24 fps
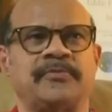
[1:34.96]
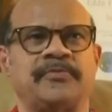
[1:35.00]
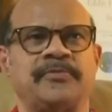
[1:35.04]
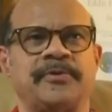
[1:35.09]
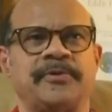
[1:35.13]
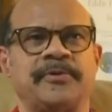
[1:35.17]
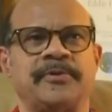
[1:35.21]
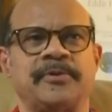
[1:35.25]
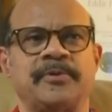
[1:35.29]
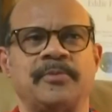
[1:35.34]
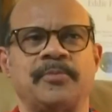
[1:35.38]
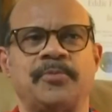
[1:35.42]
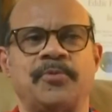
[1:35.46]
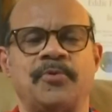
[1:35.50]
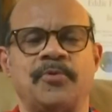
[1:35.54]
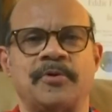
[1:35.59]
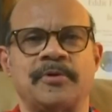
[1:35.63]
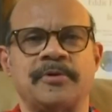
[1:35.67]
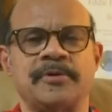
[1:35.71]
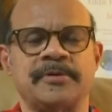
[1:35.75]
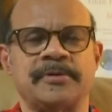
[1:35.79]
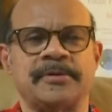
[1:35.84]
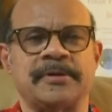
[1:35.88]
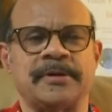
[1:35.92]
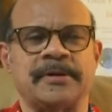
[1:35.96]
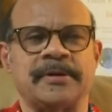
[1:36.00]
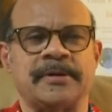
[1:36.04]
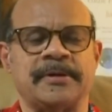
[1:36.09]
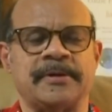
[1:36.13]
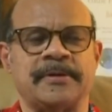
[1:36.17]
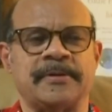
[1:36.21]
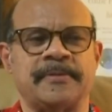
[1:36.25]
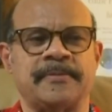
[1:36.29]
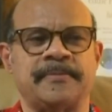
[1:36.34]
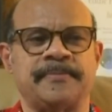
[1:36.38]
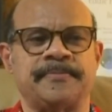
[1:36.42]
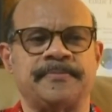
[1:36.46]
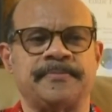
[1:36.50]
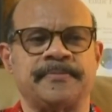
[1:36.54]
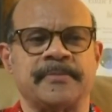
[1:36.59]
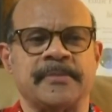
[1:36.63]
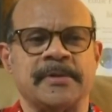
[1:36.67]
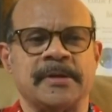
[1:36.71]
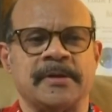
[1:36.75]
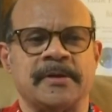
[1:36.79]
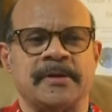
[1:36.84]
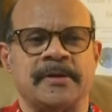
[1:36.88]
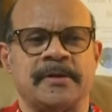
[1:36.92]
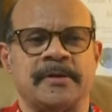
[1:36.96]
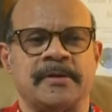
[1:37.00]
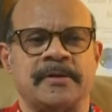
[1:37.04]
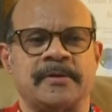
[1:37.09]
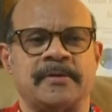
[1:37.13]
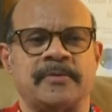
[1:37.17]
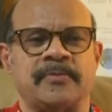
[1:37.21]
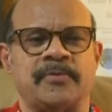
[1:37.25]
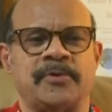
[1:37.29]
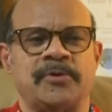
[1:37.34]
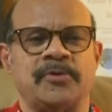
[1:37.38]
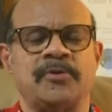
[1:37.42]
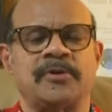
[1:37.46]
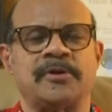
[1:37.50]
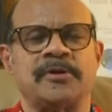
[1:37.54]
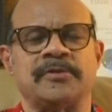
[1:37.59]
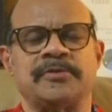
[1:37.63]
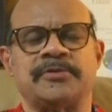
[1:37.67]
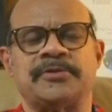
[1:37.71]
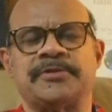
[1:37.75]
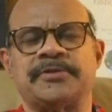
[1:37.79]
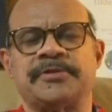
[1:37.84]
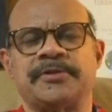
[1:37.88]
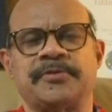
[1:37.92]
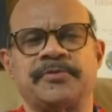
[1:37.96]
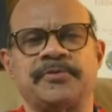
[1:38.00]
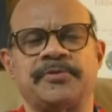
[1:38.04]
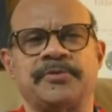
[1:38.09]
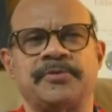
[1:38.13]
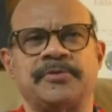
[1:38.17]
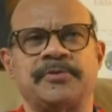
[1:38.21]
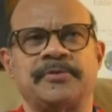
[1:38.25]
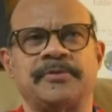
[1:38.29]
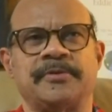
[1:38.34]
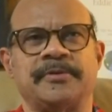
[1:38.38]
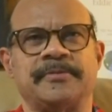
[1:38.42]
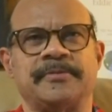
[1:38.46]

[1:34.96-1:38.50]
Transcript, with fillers: very important um, when you consider